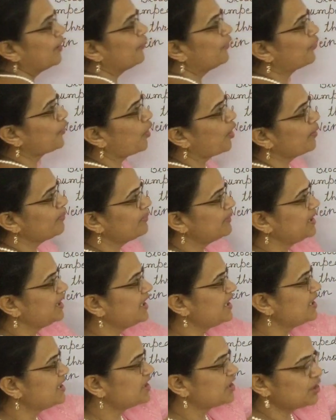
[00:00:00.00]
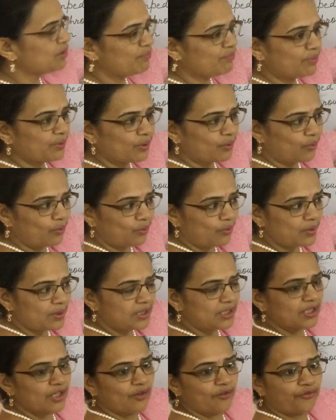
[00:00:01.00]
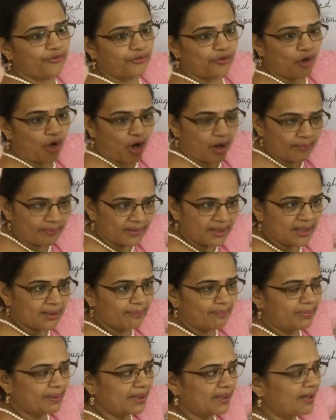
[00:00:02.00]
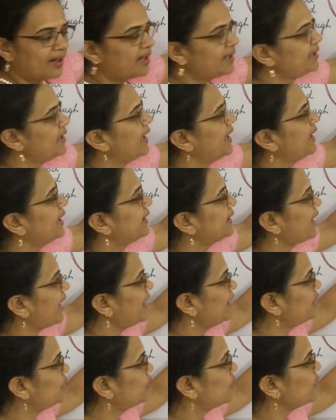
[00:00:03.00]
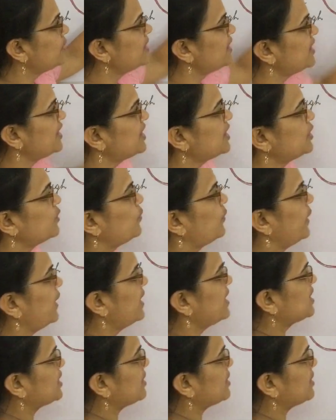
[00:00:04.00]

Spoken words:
From these tubules, from the blood, nitrogenous waste